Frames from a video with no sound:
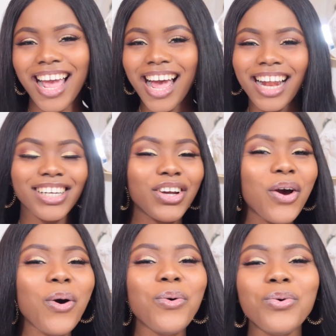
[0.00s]
and
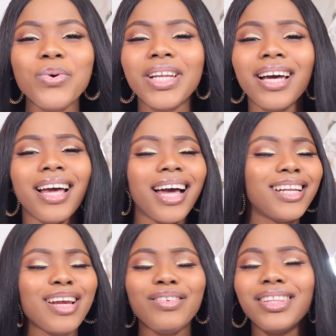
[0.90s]
gold and
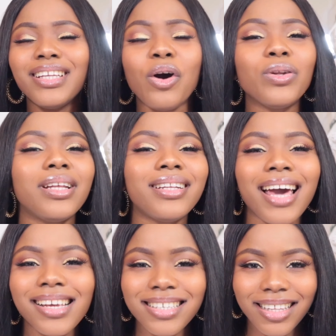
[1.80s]
everything, all the
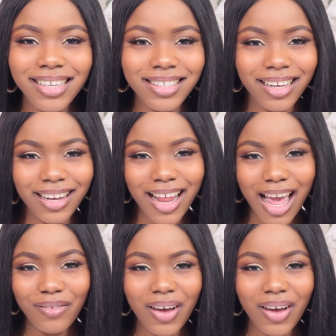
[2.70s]
nice things in life.